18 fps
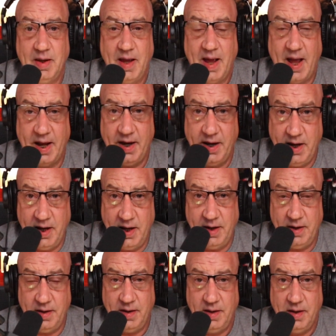and
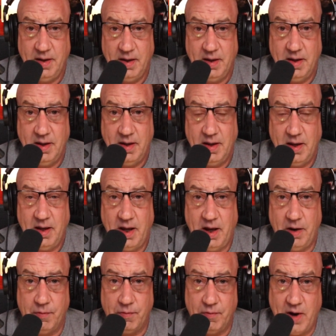hit
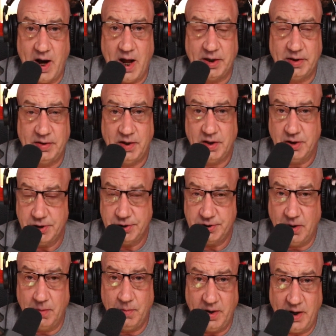and wrecked
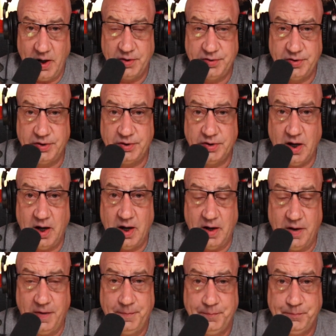someone else's
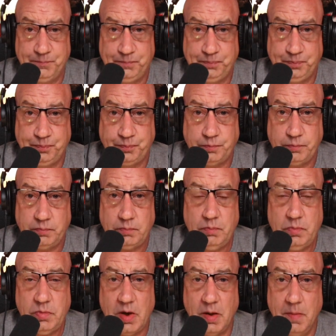car,
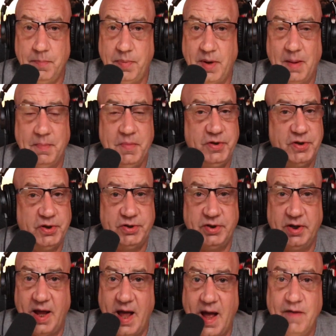probably just
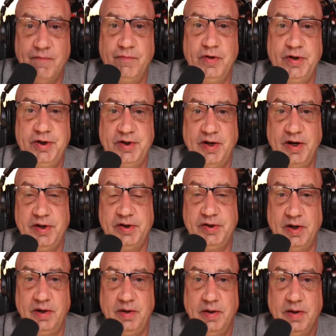an average
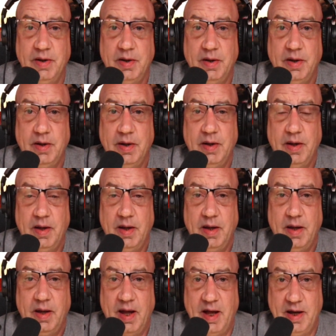citizen,
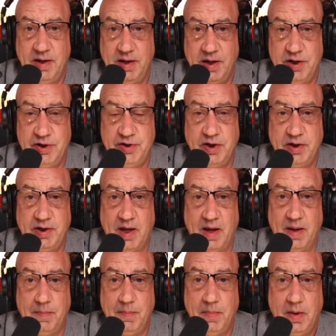and injured
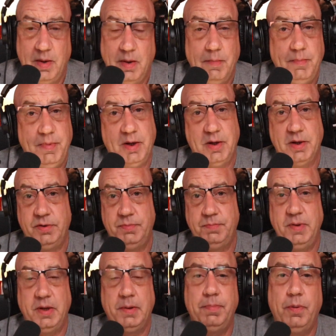them. Because
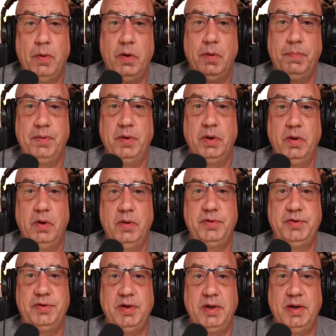Big Paul
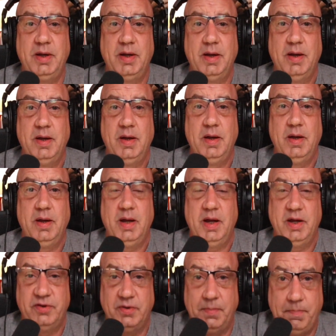Pelosi
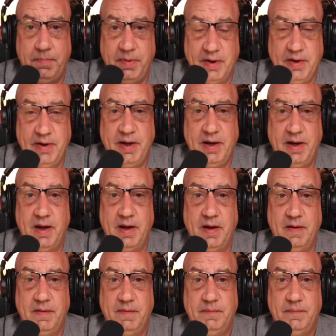is a
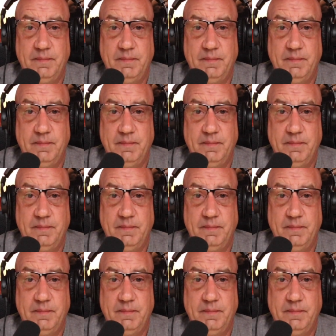billionaire.